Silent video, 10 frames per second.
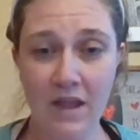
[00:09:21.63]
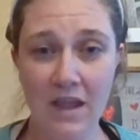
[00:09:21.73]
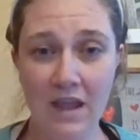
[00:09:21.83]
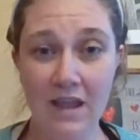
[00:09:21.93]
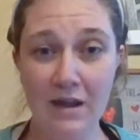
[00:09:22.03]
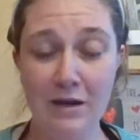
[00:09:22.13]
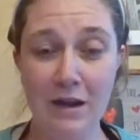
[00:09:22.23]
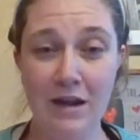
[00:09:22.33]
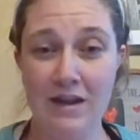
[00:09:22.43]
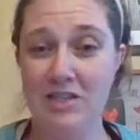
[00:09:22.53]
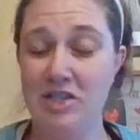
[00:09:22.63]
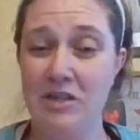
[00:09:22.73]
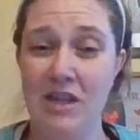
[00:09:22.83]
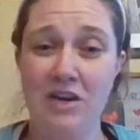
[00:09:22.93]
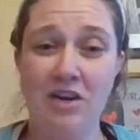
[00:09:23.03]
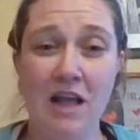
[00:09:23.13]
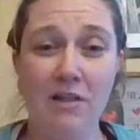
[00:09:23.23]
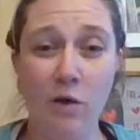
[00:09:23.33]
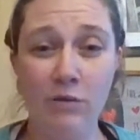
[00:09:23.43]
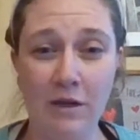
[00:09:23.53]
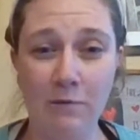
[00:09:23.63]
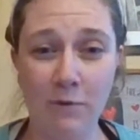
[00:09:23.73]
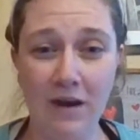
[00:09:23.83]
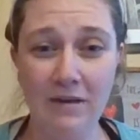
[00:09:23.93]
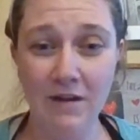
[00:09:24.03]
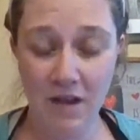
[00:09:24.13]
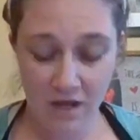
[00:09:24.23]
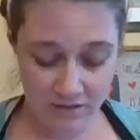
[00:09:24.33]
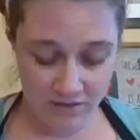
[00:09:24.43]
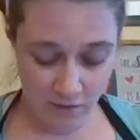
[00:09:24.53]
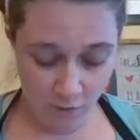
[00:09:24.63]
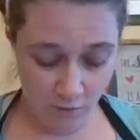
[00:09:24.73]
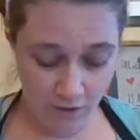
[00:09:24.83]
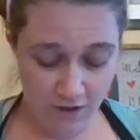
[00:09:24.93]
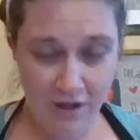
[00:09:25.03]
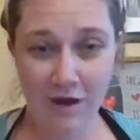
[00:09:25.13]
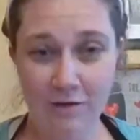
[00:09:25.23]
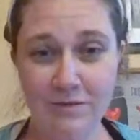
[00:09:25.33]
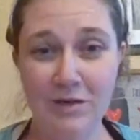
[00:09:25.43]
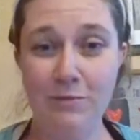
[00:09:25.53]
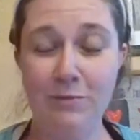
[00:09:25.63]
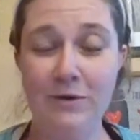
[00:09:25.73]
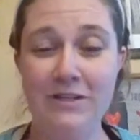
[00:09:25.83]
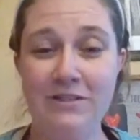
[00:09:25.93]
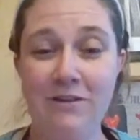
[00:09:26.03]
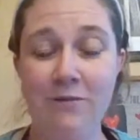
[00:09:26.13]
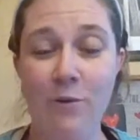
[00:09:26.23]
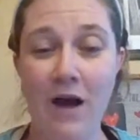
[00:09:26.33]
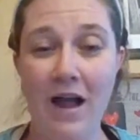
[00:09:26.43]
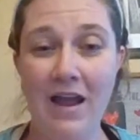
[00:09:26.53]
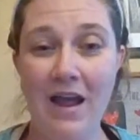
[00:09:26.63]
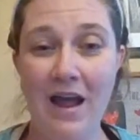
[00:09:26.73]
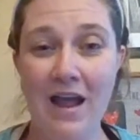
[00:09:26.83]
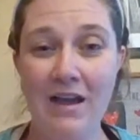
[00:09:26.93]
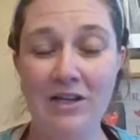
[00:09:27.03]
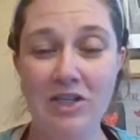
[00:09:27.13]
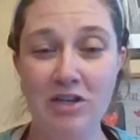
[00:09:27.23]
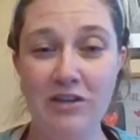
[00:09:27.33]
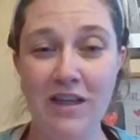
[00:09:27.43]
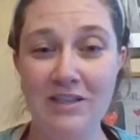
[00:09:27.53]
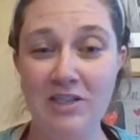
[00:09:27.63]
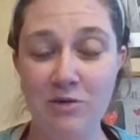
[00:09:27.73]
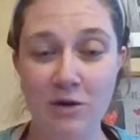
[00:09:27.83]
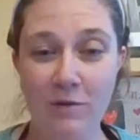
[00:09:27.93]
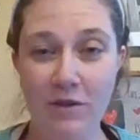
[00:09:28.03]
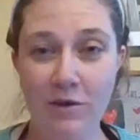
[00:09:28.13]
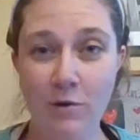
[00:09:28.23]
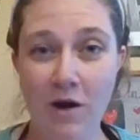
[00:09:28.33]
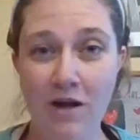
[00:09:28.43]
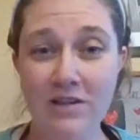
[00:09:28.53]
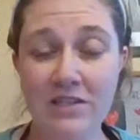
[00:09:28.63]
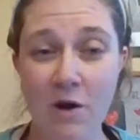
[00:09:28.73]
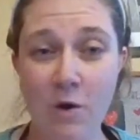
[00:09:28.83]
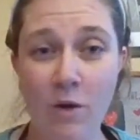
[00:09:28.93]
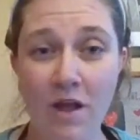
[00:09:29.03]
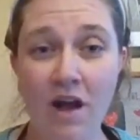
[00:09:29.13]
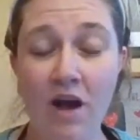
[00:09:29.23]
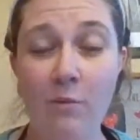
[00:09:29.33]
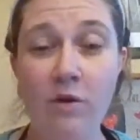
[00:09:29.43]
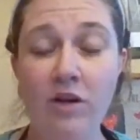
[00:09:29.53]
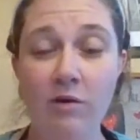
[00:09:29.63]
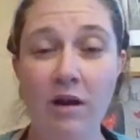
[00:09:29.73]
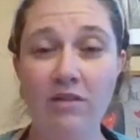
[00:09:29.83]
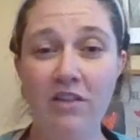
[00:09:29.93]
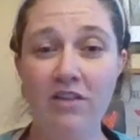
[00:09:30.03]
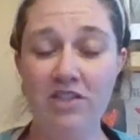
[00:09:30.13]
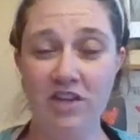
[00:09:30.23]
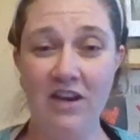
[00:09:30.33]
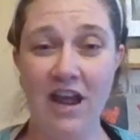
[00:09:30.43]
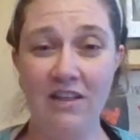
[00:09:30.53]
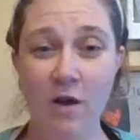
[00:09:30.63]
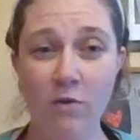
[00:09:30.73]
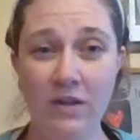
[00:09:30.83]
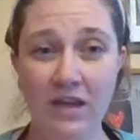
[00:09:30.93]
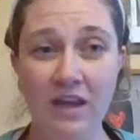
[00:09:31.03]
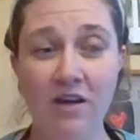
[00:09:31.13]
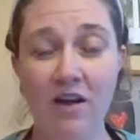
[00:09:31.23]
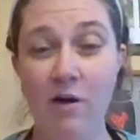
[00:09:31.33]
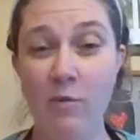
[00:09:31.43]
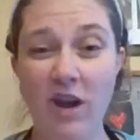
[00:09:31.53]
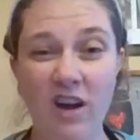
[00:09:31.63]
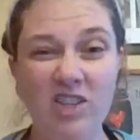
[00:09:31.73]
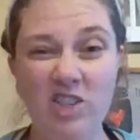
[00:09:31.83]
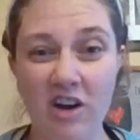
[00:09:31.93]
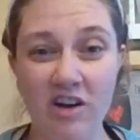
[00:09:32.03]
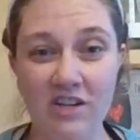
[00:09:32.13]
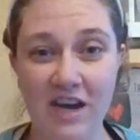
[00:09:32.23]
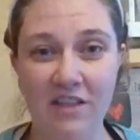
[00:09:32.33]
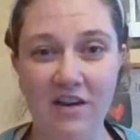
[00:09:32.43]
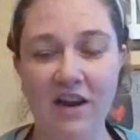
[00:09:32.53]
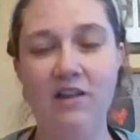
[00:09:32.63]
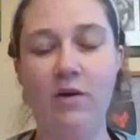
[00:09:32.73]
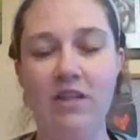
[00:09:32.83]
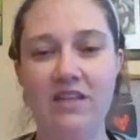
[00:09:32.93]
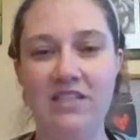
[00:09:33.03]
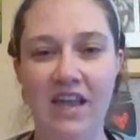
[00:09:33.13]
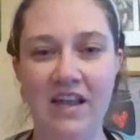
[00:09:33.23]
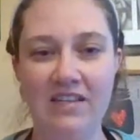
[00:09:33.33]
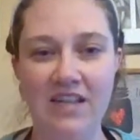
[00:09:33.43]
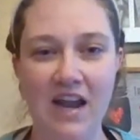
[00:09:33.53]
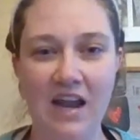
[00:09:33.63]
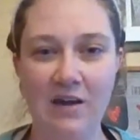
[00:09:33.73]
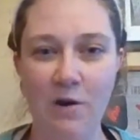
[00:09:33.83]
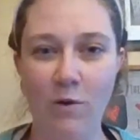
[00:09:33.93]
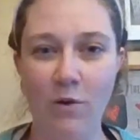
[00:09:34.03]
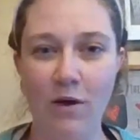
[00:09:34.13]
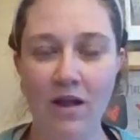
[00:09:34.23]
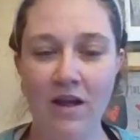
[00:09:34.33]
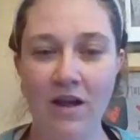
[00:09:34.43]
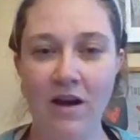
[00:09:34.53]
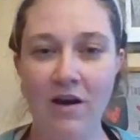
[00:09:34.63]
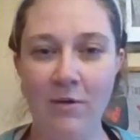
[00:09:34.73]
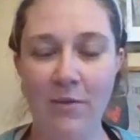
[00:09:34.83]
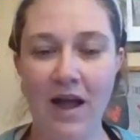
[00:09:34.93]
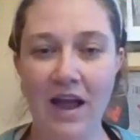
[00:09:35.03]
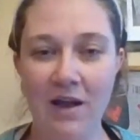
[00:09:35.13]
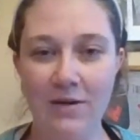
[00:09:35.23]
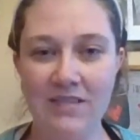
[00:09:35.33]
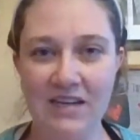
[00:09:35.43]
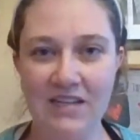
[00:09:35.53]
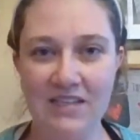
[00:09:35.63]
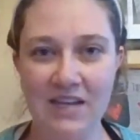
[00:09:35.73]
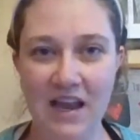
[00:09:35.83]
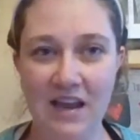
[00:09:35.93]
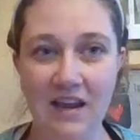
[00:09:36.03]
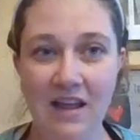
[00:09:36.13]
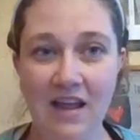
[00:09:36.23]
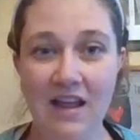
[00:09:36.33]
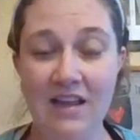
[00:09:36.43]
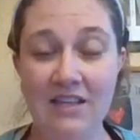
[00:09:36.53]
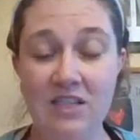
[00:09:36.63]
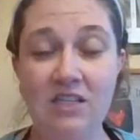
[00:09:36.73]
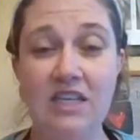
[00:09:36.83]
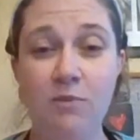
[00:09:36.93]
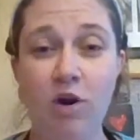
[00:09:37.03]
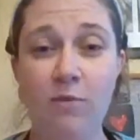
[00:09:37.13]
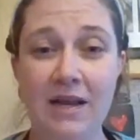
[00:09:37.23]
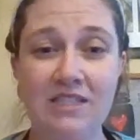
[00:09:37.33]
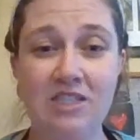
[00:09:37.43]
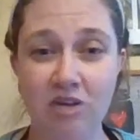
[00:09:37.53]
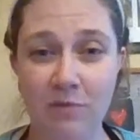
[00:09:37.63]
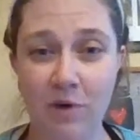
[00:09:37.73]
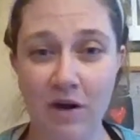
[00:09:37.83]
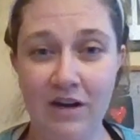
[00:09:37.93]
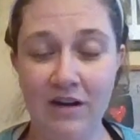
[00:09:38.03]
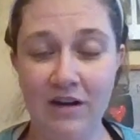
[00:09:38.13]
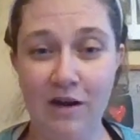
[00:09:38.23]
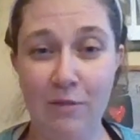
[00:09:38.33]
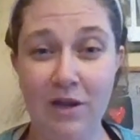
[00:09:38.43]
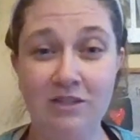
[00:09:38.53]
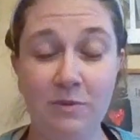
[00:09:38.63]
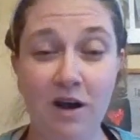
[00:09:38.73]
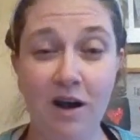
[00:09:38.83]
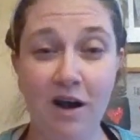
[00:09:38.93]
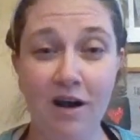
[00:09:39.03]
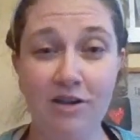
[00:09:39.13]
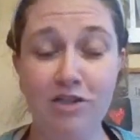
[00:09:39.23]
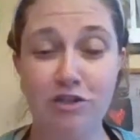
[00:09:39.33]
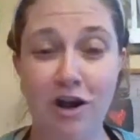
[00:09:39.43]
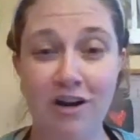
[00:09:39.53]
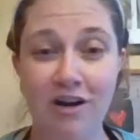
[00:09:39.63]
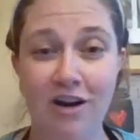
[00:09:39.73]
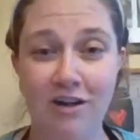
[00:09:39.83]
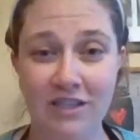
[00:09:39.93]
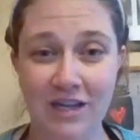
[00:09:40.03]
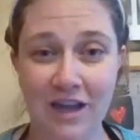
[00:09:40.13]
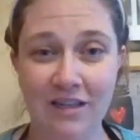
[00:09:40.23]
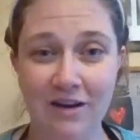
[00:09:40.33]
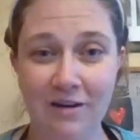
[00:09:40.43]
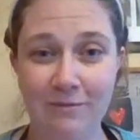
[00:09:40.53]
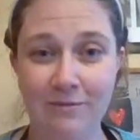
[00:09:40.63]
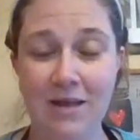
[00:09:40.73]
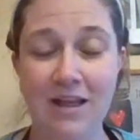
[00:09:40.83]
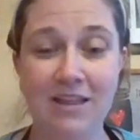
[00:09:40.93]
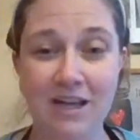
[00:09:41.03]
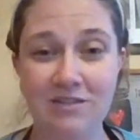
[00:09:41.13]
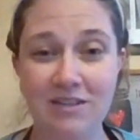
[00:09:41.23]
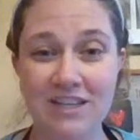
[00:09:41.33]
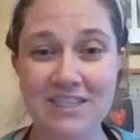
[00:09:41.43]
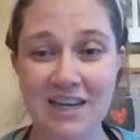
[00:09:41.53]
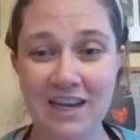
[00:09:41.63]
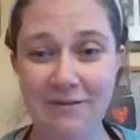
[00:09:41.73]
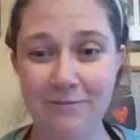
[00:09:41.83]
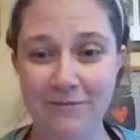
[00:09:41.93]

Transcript: And then you're not lonely, right? So some reasons of why I shared that story with you. Also, when you're around others and you're not lonely, we are stronger together. And one of the sayings that I know I always like to say is teamwork makes the dream work because we are stronger all together. Thanks for listening.